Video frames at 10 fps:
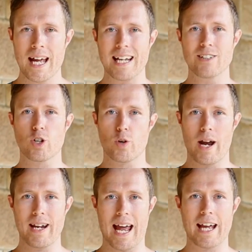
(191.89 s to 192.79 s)
is
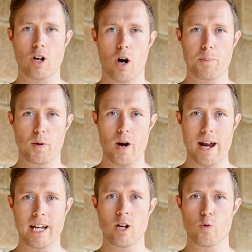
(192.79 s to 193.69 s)
create a
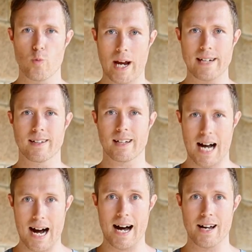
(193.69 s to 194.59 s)
copywriting rate
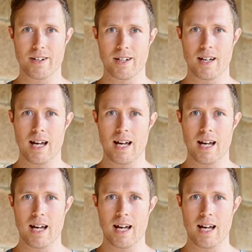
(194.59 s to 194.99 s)
card.